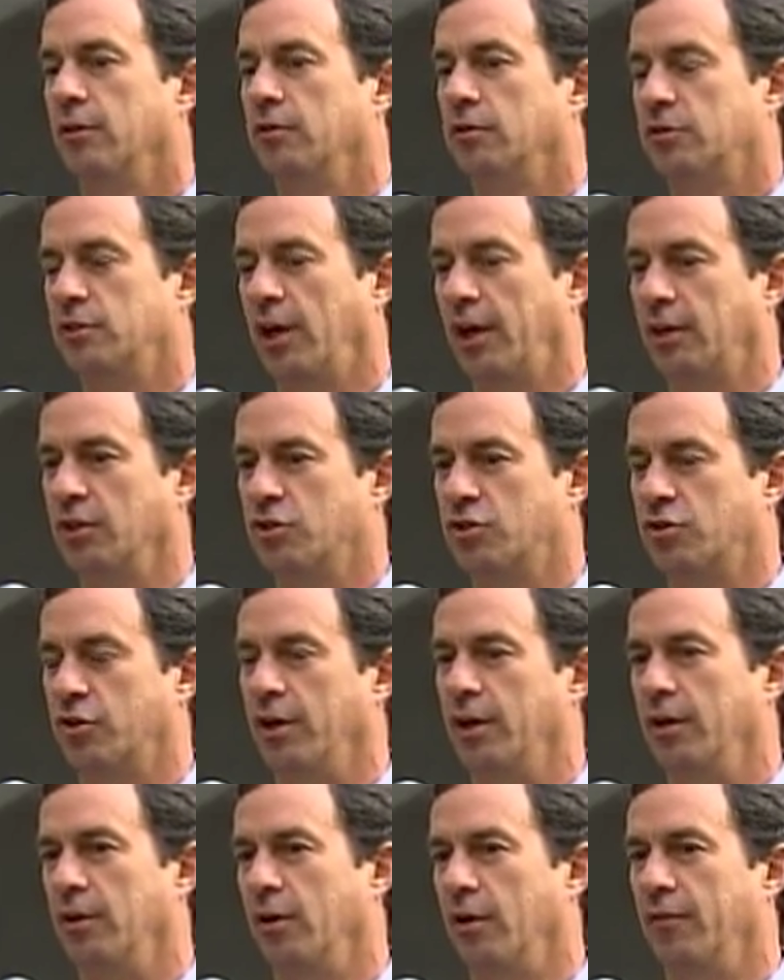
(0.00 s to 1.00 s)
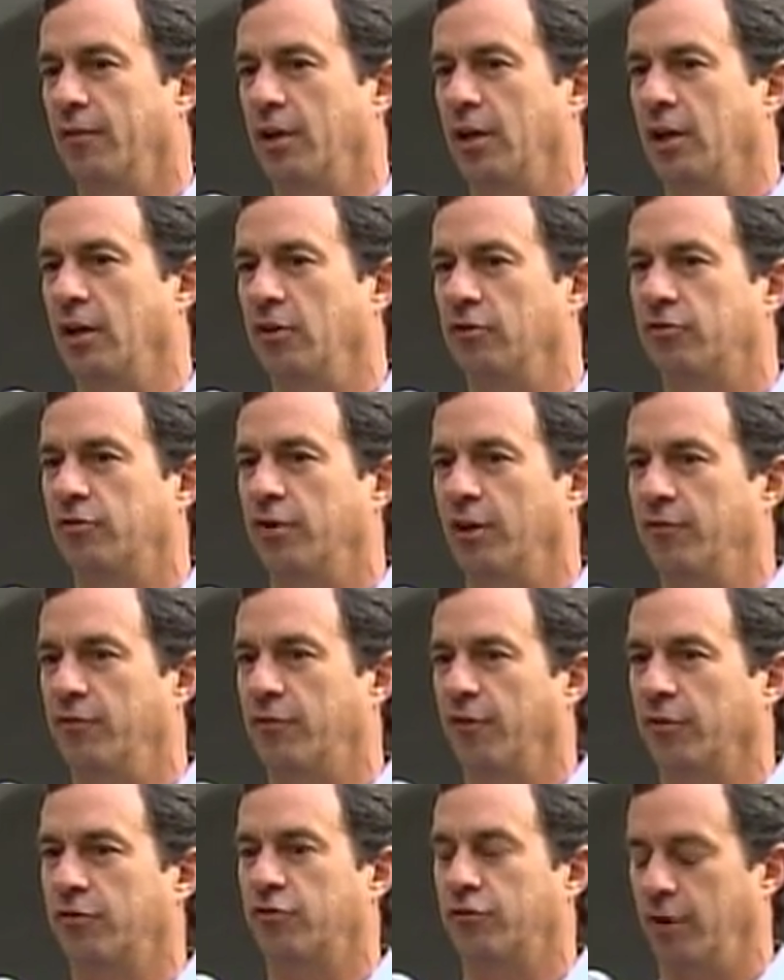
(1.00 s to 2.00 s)
2nd Street on the east, and
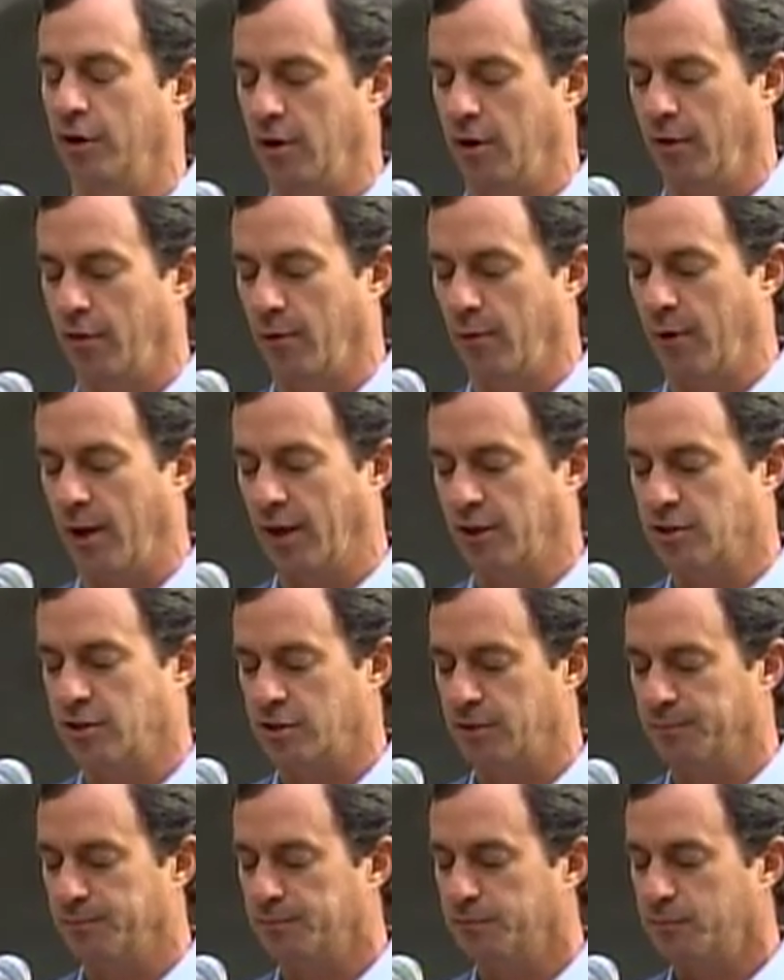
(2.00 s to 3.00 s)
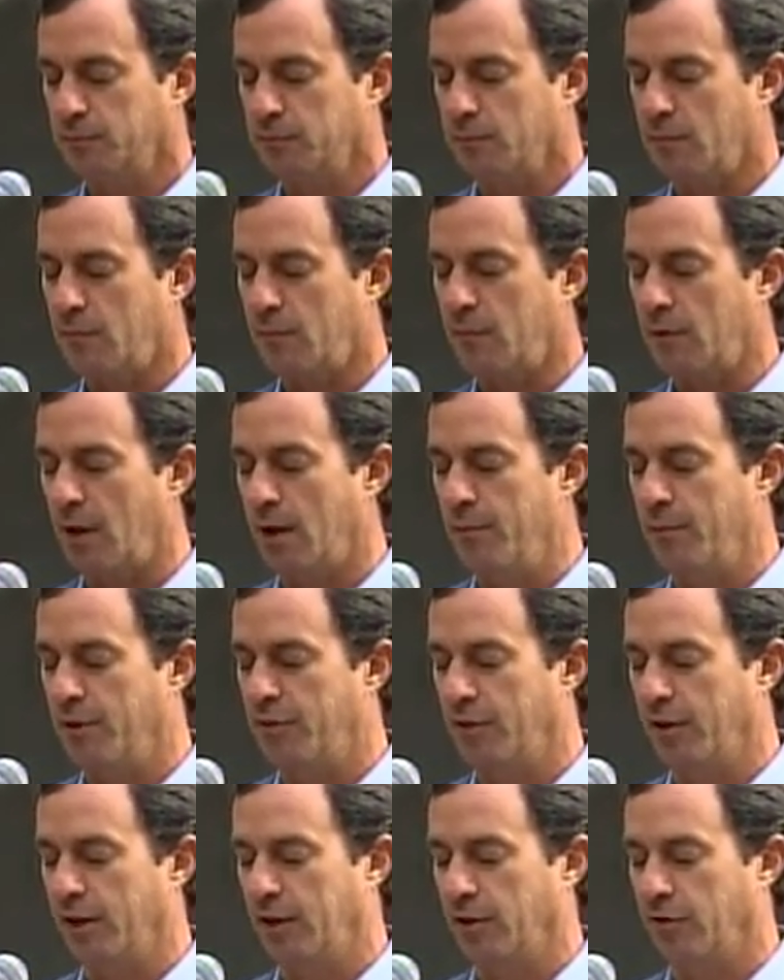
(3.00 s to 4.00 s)
5th Street on the west. And we
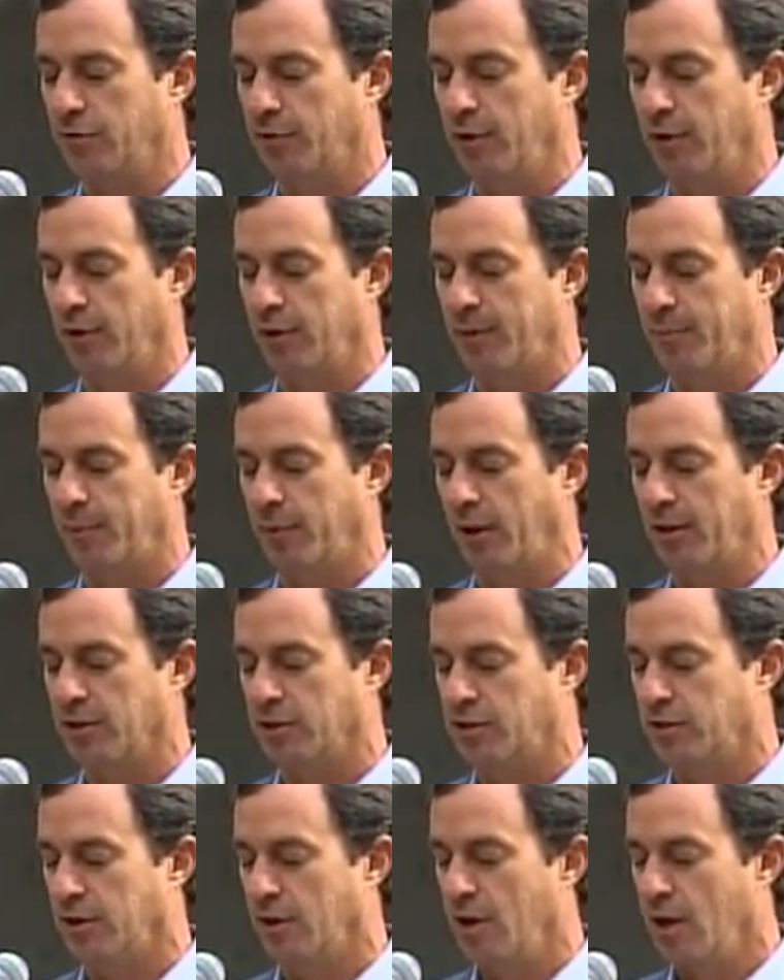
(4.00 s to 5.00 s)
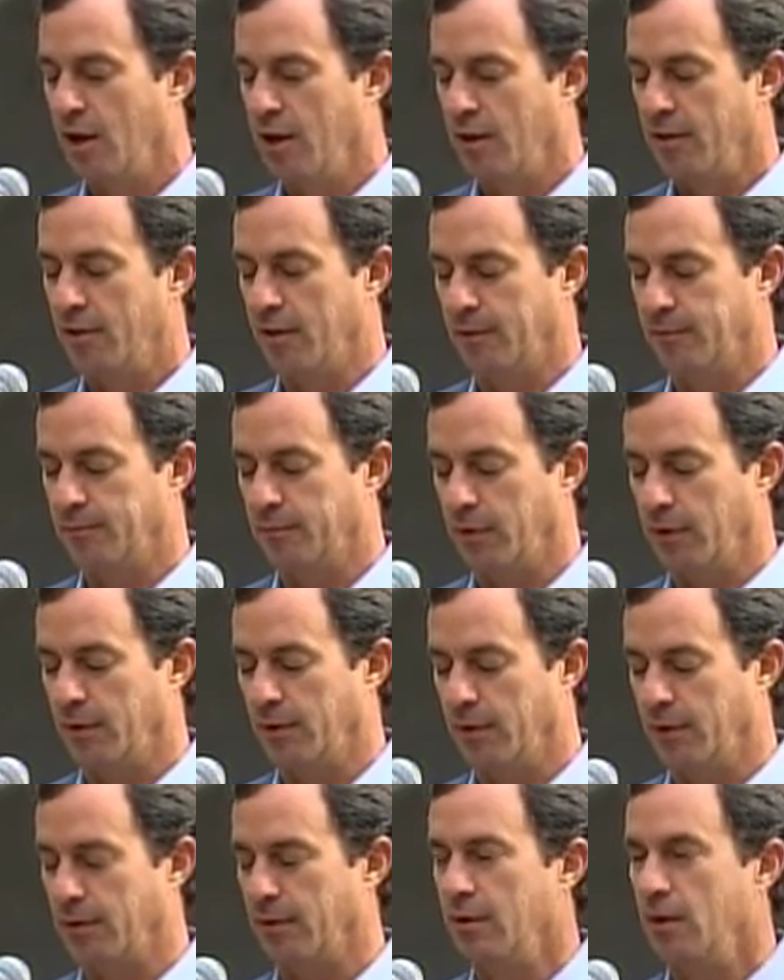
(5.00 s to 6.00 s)
think it's really a place that
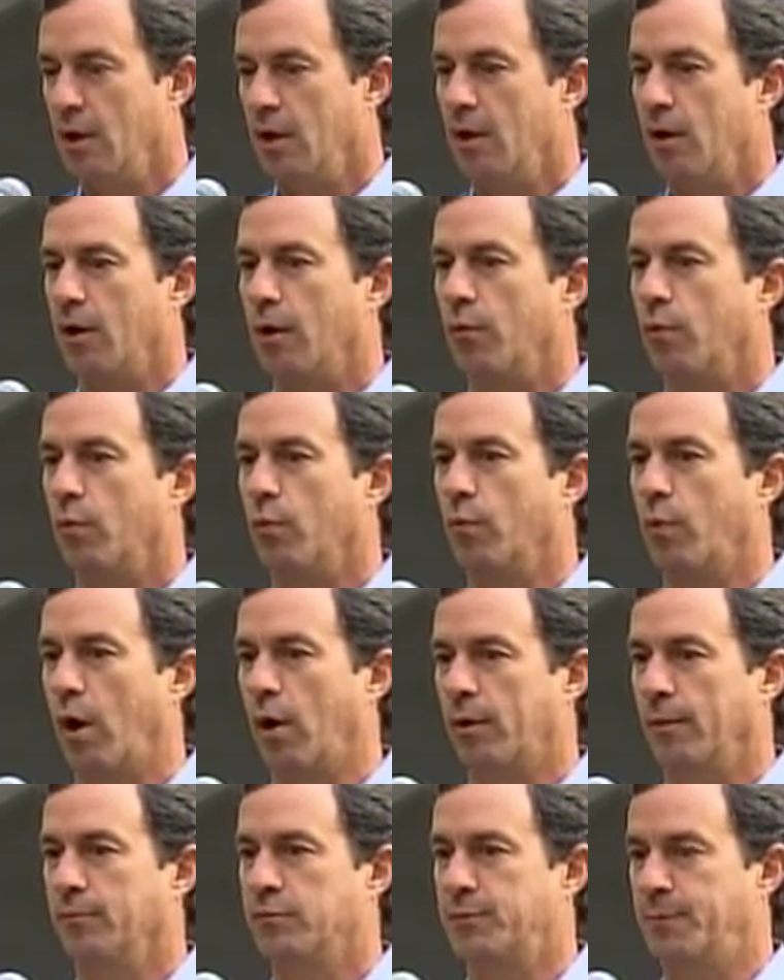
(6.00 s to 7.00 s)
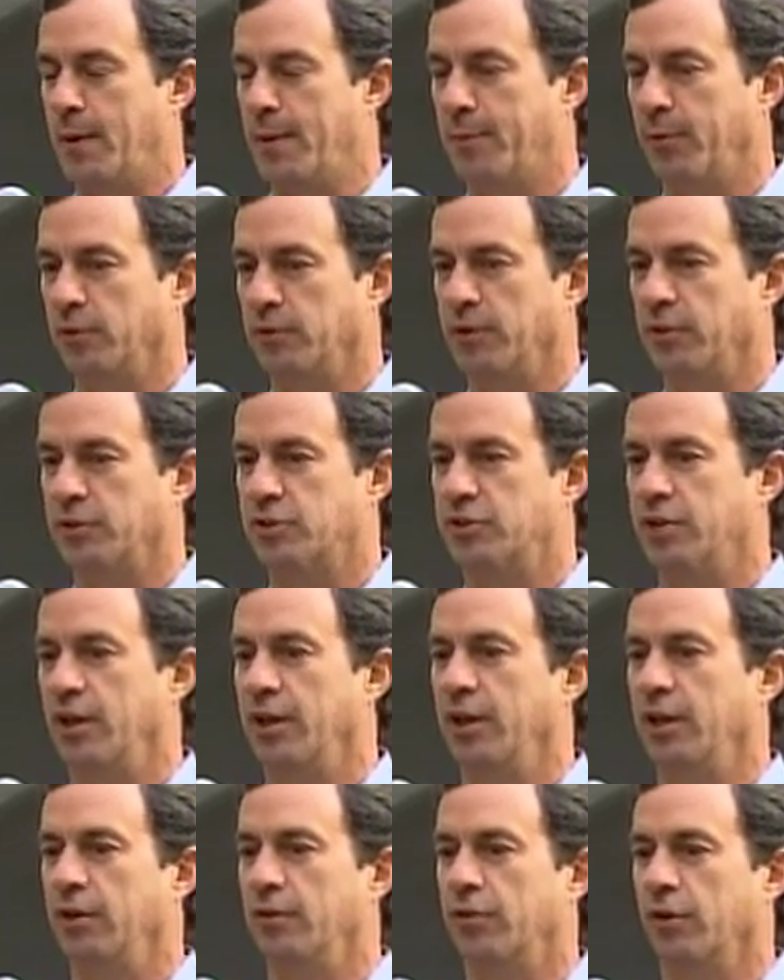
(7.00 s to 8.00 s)
welcomes people to the
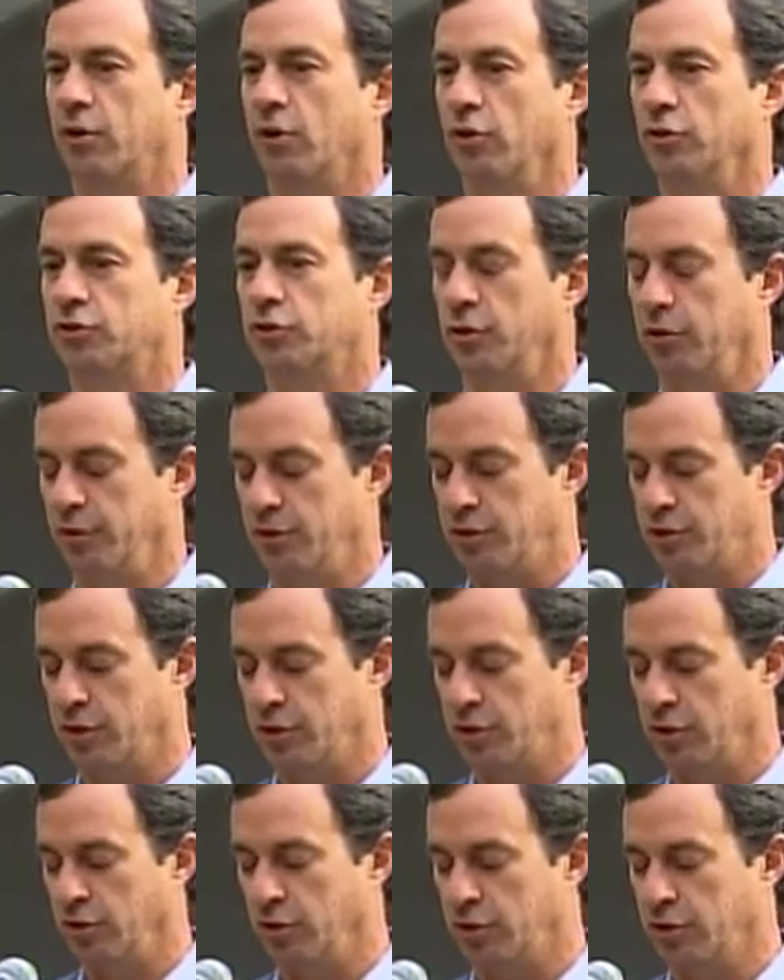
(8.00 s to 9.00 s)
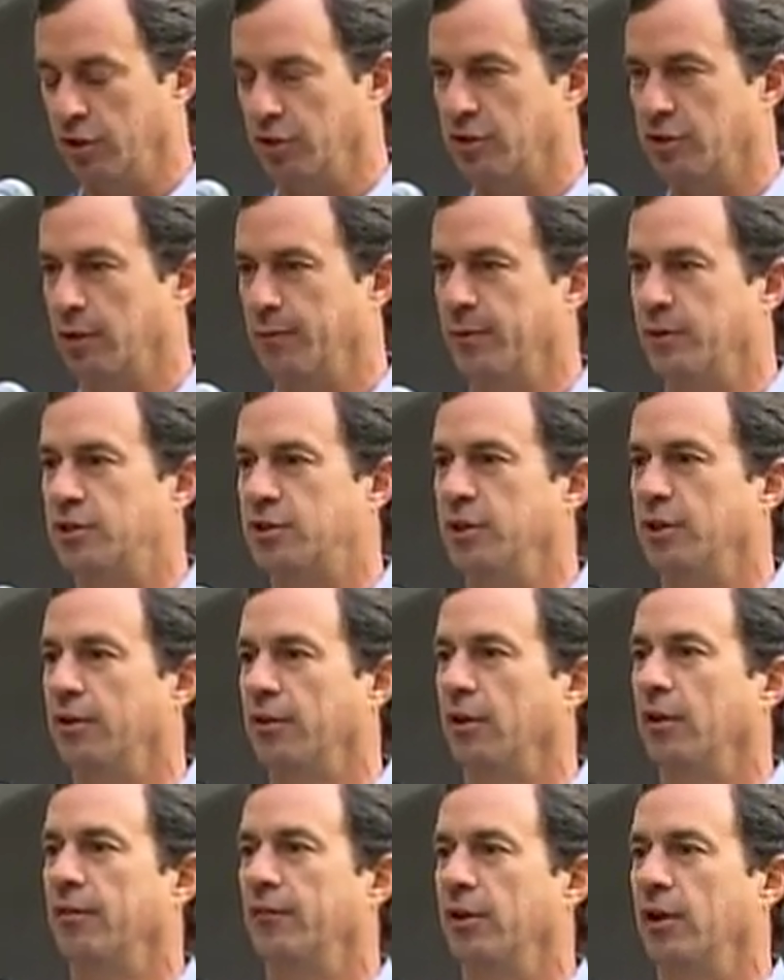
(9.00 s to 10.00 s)
city, the cultural institutions, and we see the
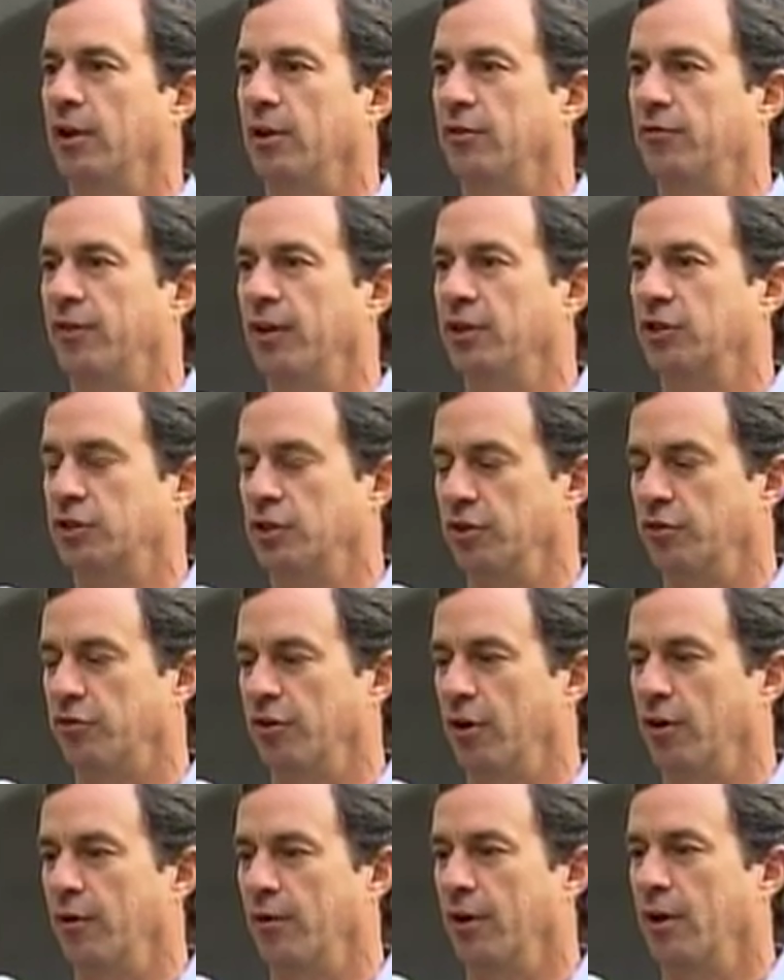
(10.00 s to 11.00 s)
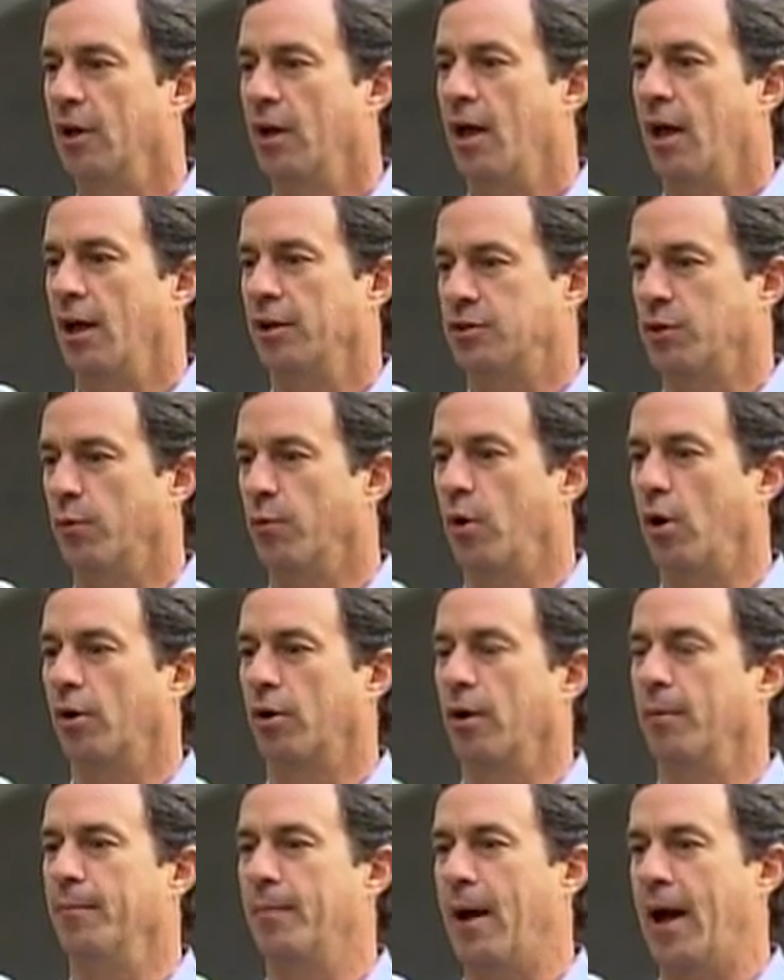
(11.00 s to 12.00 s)
Living Innovation Zone as a
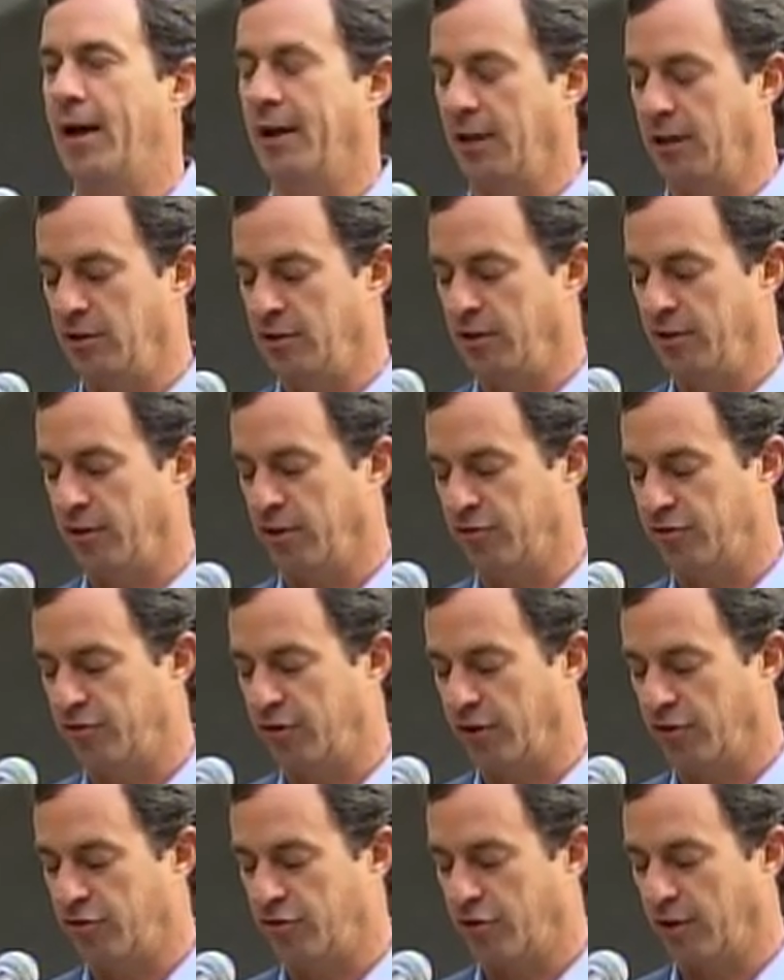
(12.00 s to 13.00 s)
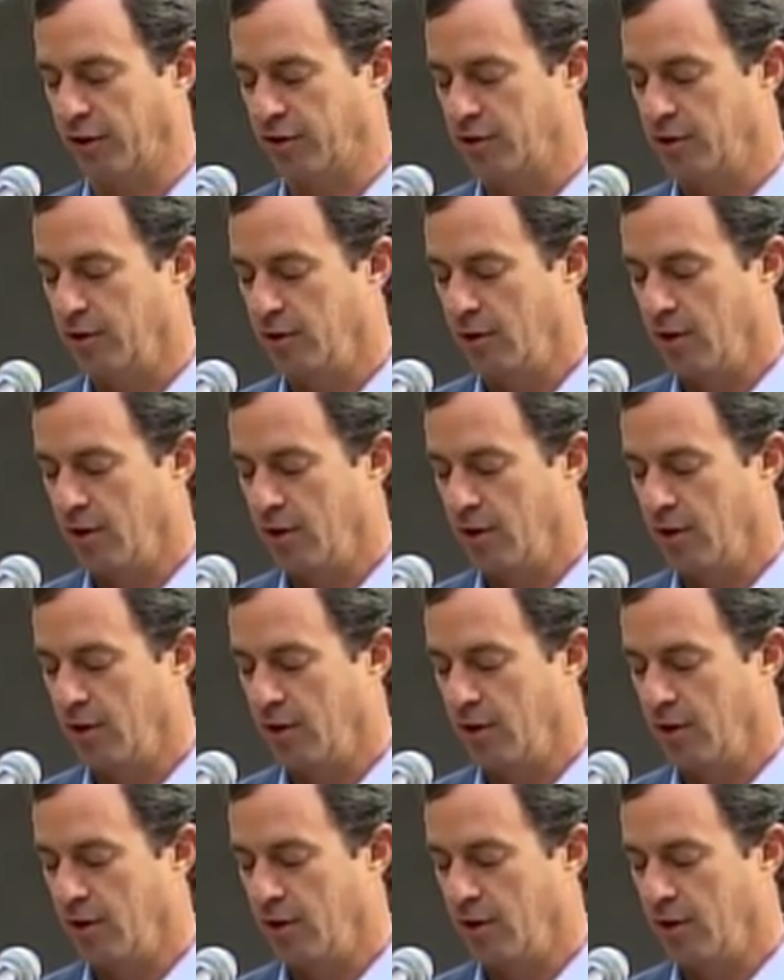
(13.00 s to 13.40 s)
welcome mat into this district.